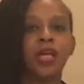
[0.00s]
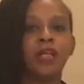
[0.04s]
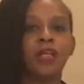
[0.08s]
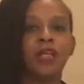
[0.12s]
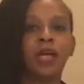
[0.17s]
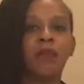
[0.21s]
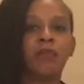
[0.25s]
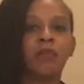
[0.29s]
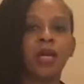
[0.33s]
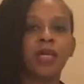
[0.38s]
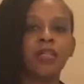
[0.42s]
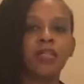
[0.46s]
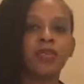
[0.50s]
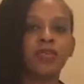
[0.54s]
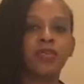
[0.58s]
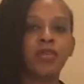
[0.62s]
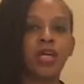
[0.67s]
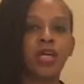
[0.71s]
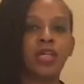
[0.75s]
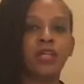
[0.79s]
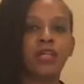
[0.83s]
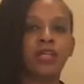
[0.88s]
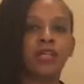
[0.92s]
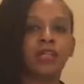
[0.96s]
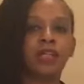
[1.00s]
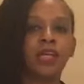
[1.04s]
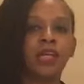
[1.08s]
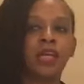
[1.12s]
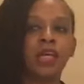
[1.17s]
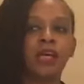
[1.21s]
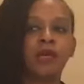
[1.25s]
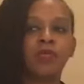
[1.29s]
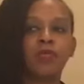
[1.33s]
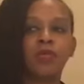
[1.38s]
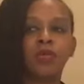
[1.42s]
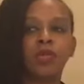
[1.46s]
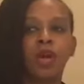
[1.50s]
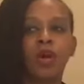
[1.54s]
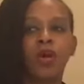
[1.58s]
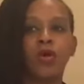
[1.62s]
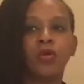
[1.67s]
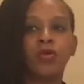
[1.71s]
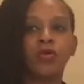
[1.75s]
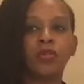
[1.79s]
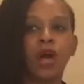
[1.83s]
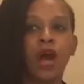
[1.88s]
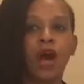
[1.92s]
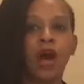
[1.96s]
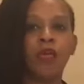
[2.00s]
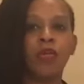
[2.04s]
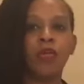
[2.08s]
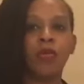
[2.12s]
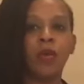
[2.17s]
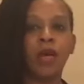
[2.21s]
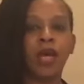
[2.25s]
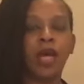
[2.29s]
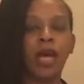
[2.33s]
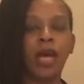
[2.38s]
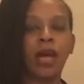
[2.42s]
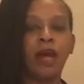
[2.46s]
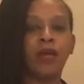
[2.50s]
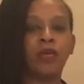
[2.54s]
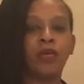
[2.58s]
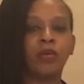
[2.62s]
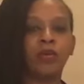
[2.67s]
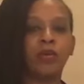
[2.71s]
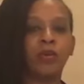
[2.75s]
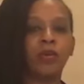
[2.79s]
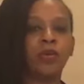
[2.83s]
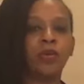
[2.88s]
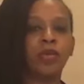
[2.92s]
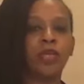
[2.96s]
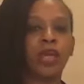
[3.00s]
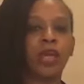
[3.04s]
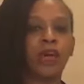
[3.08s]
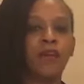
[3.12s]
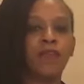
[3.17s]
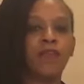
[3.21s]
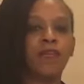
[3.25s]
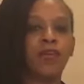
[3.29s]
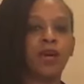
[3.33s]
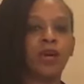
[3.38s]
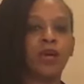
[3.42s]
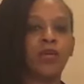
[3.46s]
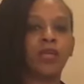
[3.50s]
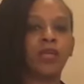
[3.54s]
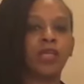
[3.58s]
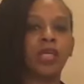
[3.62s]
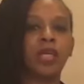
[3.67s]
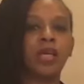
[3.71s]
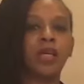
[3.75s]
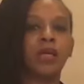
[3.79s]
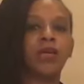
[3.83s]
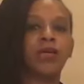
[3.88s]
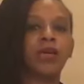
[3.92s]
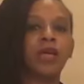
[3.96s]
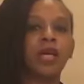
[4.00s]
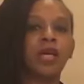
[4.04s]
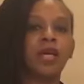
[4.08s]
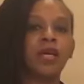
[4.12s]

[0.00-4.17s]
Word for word: They make sure that the theme goes all the way out through in every hotel